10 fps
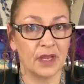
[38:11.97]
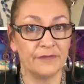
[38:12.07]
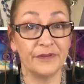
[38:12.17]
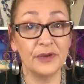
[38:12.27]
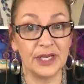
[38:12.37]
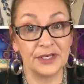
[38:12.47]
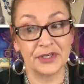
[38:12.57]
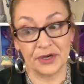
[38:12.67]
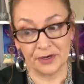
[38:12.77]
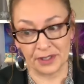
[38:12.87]
a few days
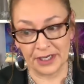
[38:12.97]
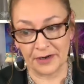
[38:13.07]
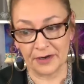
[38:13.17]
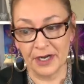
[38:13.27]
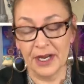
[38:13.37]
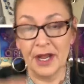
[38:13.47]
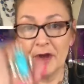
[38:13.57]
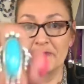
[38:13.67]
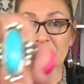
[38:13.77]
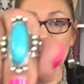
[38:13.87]
earlier,
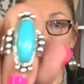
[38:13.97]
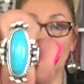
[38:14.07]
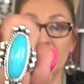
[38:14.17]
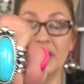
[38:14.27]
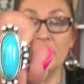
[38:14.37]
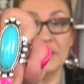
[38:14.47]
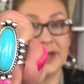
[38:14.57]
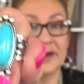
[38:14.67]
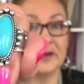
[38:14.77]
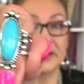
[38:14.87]
but we
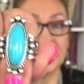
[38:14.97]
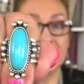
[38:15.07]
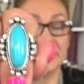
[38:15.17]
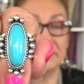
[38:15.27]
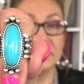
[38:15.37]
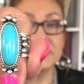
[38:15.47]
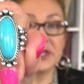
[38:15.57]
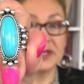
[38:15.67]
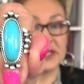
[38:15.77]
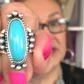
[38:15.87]
will uh, most
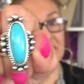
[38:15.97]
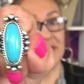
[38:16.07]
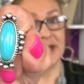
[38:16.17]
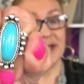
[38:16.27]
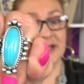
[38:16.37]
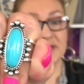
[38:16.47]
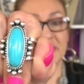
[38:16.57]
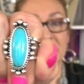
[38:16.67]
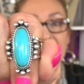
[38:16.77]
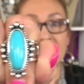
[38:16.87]
likely starting next
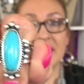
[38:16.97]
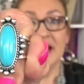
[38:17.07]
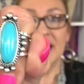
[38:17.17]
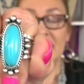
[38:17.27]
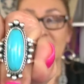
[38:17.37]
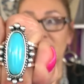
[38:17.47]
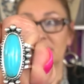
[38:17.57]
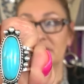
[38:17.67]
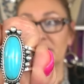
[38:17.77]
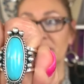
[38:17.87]
week. I'll
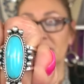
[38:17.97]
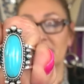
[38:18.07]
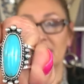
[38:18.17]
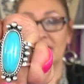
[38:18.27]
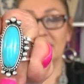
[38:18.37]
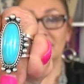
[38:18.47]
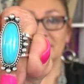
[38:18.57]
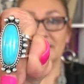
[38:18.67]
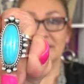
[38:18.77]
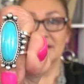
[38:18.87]
do like
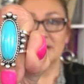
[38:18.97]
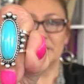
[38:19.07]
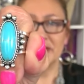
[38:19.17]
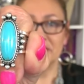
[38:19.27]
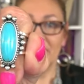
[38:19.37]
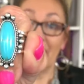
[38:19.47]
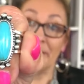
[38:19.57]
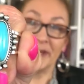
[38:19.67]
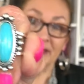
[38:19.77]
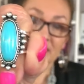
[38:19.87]
special
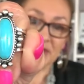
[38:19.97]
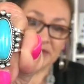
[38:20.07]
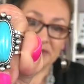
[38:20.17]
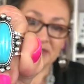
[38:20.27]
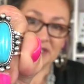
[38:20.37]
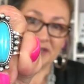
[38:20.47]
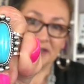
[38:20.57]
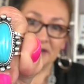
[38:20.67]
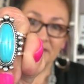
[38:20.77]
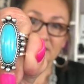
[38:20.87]
app
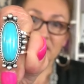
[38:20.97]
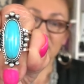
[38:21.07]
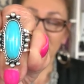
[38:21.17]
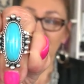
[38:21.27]
exclusives.